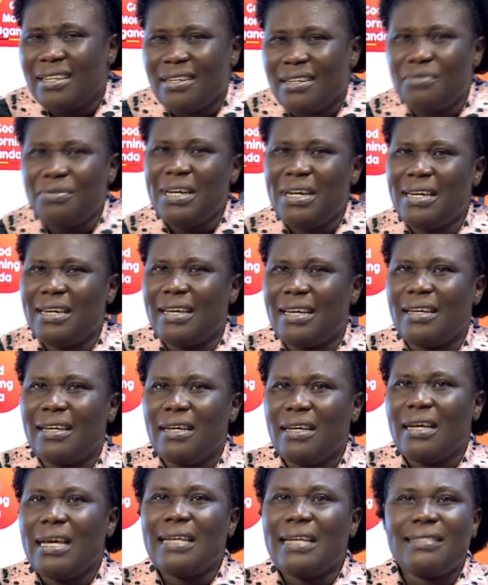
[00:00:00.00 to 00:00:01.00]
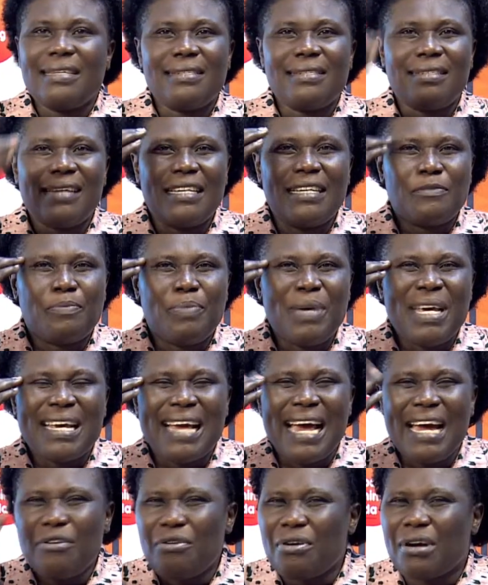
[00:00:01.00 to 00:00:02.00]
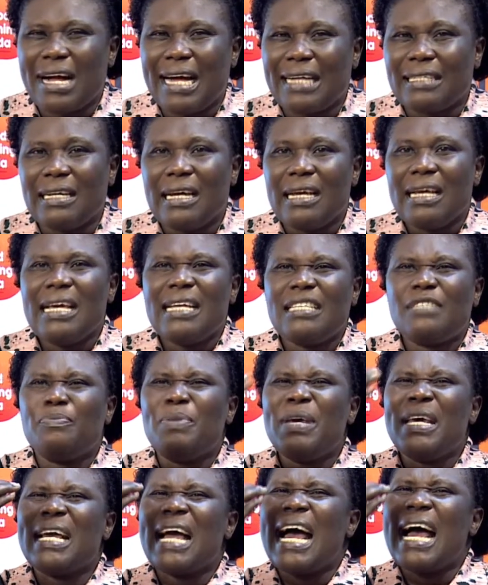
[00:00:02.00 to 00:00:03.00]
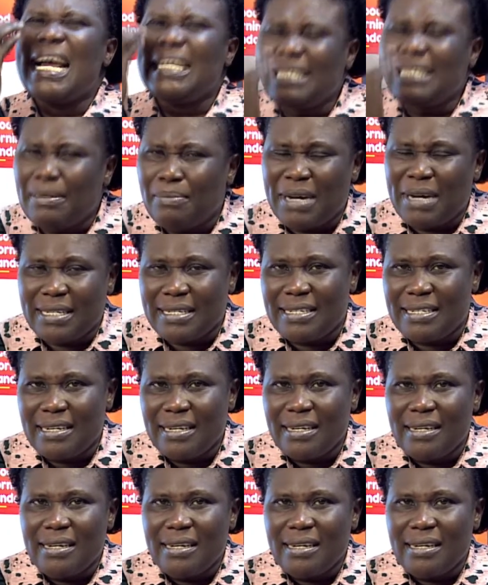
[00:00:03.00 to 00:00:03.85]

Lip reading: Really, it is just being arrogant. It's being adamant.